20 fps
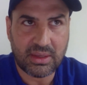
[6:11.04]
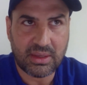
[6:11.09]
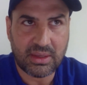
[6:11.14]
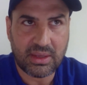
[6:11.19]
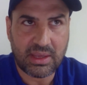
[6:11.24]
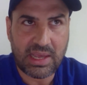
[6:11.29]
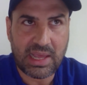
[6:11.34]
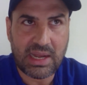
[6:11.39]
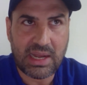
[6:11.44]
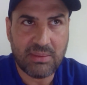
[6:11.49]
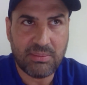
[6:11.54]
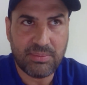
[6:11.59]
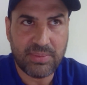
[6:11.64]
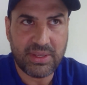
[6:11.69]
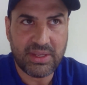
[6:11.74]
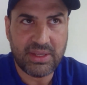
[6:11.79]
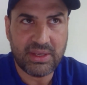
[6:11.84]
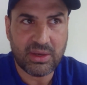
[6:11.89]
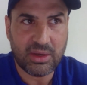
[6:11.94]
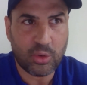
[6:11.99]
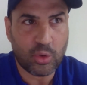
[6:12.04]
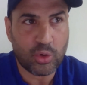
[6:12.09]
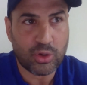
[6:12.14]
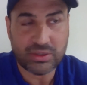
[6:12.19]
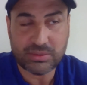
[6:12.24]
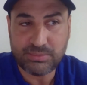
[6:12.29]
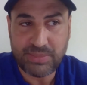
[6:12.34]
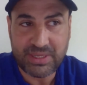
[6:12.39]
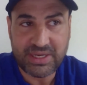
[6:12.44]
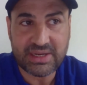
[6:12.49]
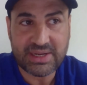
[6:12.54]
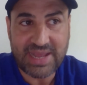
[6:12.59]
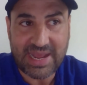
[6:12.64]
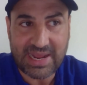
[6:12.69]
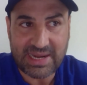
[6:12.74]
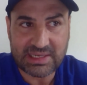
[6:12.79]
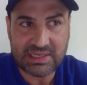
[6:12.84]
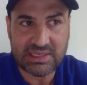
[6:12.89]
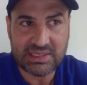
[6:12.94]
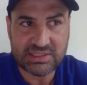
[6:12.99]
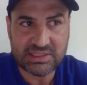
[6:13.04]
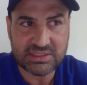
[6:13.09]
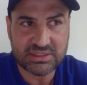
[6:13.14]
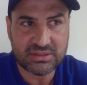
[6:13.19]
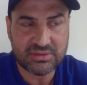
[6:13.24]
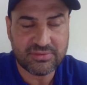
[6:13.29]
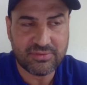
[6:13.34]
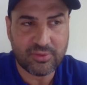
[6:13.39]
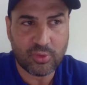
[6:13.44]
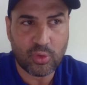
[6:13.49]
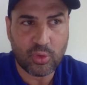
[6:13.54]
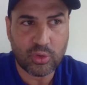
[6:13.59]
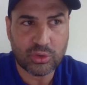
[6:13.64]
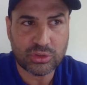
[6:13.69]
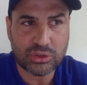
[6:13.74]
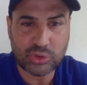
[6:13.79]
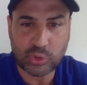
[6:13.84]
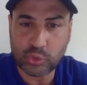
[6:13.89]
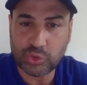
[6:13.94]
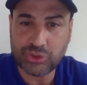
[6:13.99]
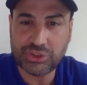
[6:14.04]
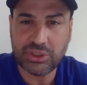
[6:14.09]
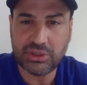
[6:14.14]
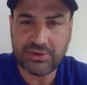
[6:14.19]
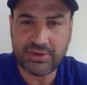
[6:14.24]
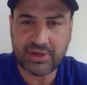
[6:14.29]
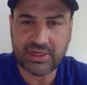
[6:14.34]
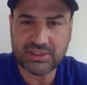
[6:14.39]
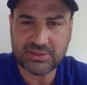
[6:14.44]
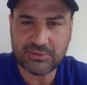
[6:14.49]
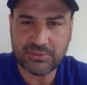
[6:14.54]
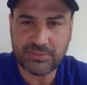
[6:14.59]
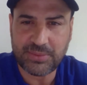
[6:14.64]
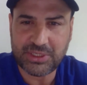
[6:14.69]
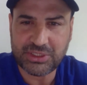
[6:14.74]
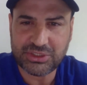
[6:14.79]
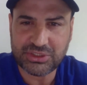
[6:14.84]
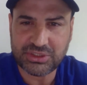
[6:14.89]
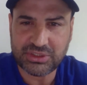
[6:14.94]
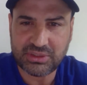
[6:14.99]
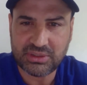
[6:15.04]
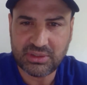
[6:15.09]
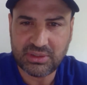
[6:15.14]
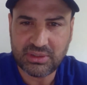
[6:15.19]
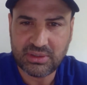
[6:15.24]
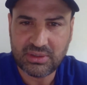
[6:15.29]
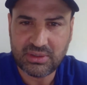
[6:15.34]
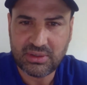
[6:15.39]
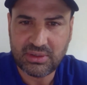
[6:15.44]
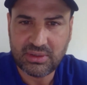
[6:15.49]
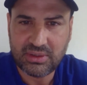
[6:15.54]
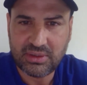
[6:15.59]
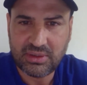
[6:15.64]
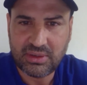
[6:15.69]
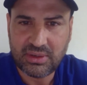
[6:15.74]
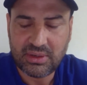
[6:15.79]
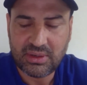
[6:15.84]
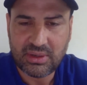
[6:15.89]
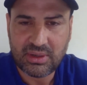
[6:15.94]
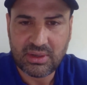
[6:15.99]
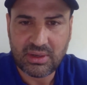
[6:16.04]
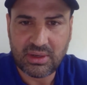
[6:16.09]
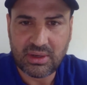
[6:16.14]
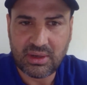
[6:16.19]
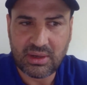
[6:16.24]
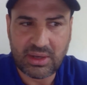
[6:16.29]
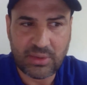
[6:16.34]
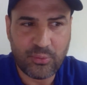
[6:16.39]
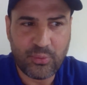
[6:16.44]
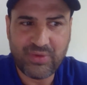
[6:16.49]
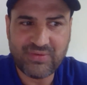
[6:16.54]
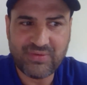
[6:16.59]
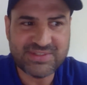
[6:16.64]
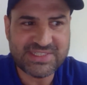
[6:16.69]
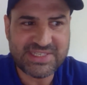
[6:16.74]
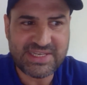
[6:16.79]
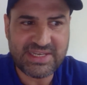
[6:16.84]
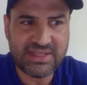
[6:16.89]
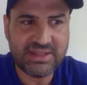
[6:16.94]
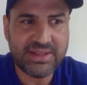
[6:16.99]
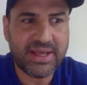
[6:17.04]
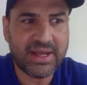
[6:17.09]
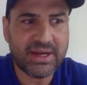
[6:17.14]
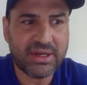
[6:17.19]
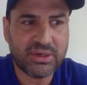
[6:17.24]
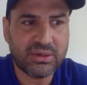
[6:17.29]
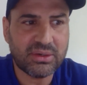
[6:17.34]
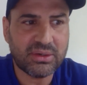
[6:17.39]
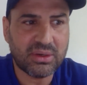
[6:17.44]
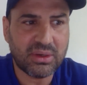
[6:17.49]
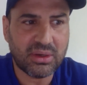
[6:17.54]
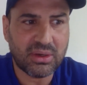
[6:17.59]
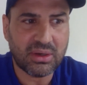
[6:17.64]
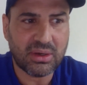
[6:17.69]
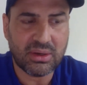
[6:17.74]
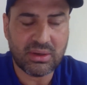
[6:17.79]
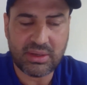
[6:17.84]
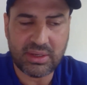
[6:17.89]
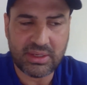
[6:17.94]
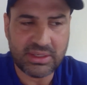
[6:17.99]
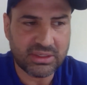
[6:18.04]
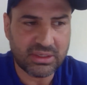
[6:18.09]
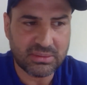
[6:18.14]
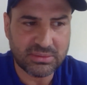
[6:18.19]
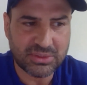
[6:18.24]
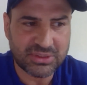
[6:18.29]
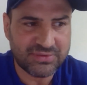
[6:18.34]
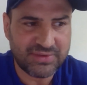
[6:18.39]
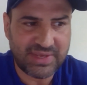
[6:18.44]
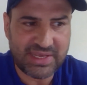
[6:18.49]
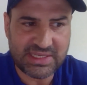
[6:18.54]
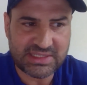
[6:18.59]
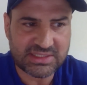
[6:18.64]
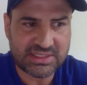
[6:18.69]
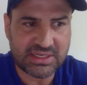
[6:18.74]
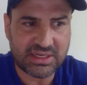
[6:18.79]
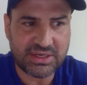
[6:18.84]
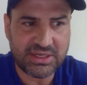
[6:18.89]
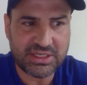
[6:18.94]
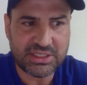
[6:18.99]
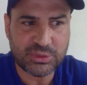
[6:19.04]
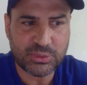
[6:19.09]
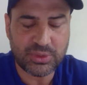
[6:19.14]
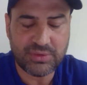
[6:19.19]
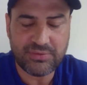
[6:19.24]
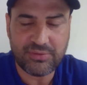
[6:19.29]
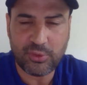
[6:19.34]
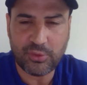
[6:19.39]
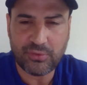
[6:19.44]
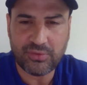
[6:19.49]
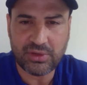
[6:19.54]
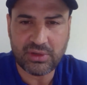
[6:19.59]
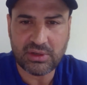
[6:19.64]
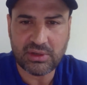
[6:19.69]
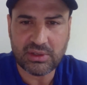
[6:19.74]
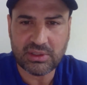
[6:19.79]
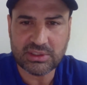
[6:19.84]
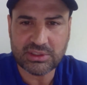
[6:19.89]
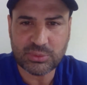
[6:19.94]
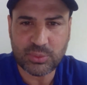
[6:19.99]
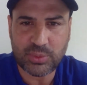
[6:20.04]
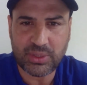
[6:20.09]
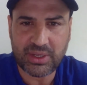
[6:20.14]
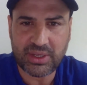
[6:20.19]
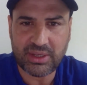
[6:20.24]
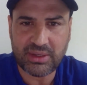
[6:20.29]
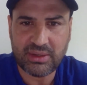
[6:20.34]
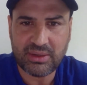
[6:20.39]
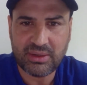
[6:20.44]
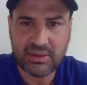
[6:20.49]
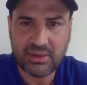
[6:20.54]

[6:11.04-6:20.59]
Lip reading: helping or being a catalyst for social transformation. And we've seen that in terms of case studies with few of the girls, where